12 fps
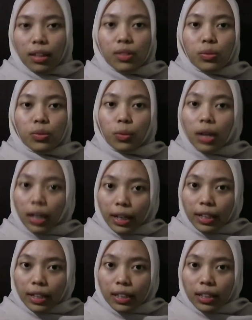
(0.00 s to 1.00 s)
That's
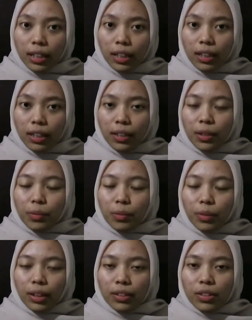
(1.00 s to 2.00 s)
why
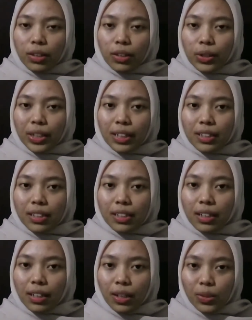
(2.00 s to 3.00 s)
being
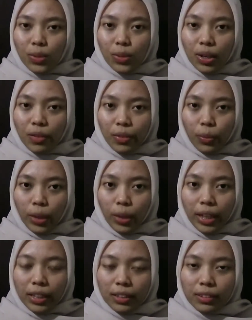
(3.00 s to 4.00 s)
tolerant is one of the
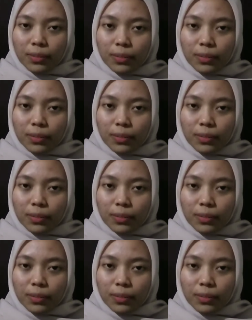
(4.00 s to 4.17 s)
ways.